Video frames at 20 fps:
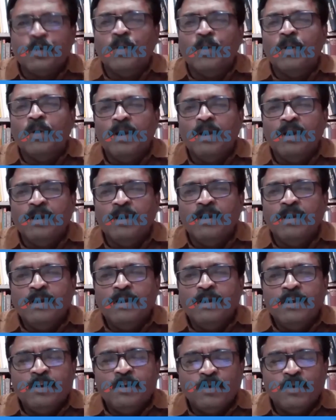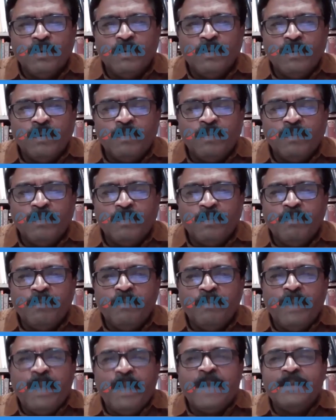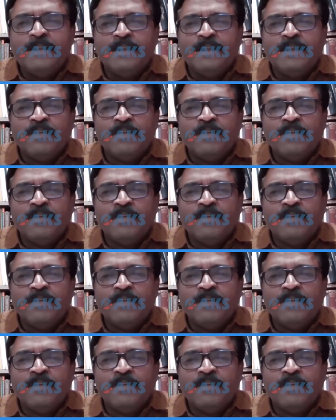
tool to make